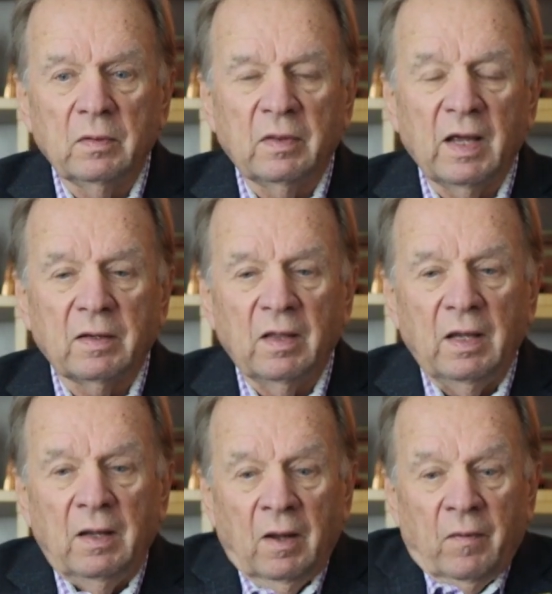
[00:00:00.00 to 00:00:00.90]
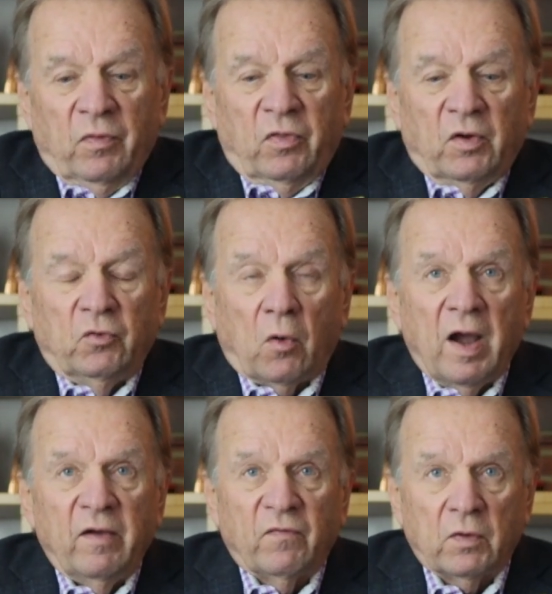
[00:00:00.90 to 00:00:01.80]
that the the
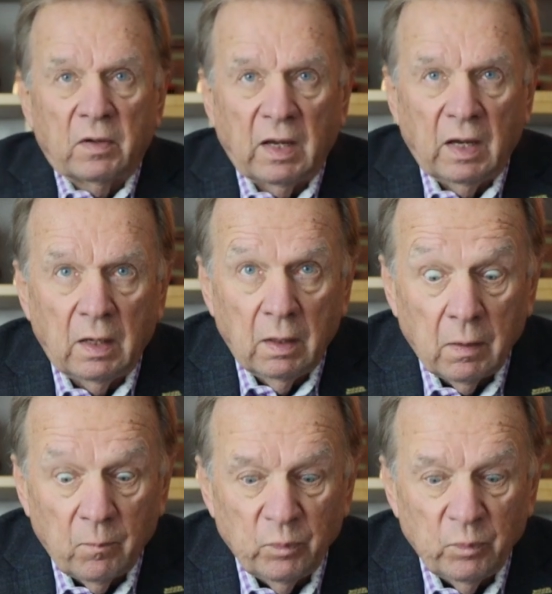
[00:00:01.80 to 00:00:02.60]
driver can.